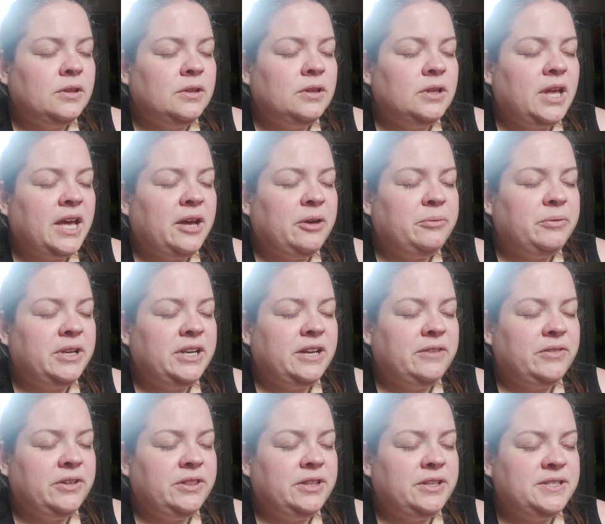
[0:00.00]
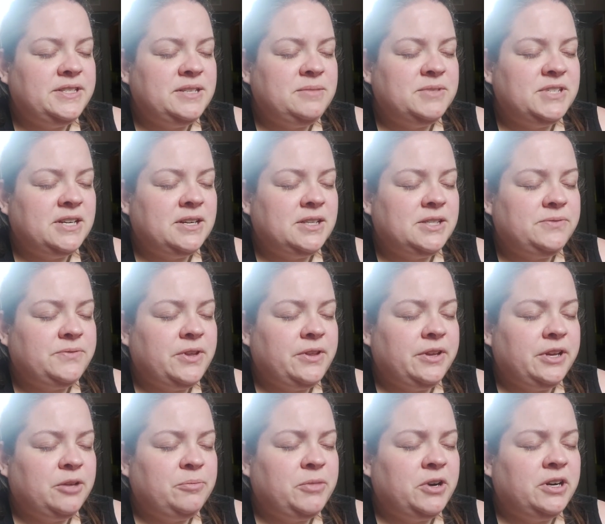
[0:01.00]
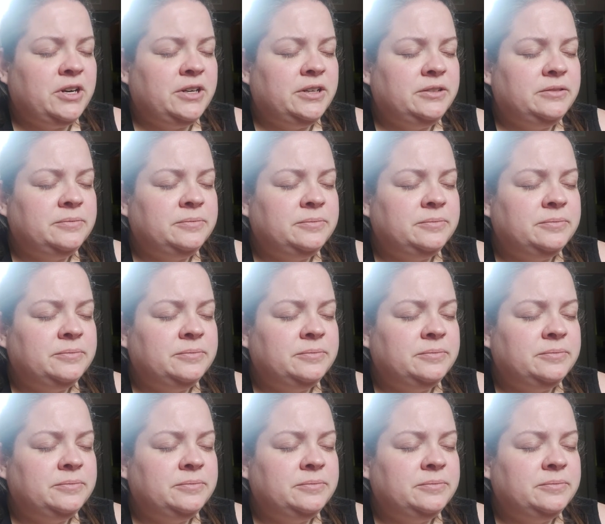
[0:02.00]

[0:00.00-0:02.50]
that when everything seems like it's falling apart,